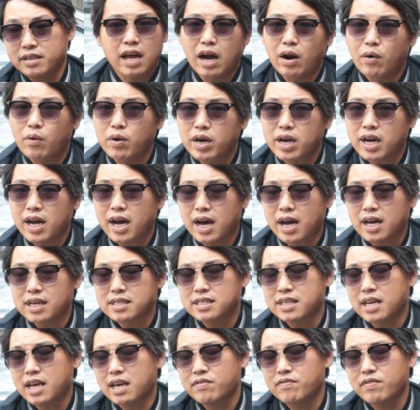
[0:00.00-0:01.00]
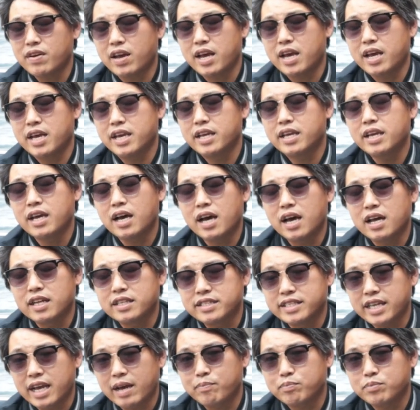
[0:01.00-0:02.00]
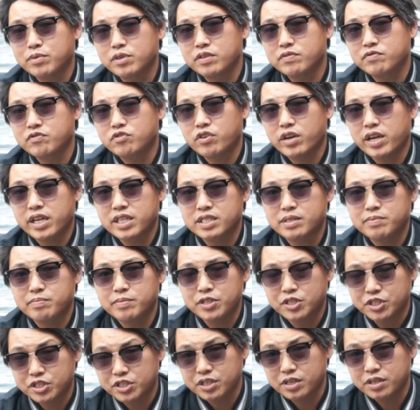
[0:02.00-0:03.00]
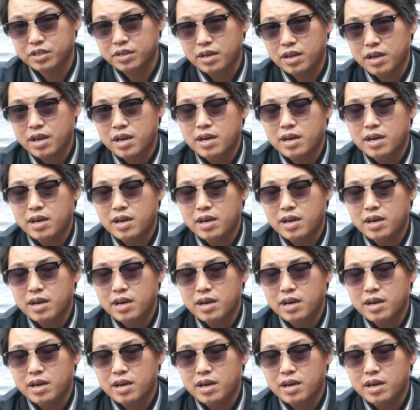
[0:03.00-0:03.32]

Our cars have an adaptive transmission,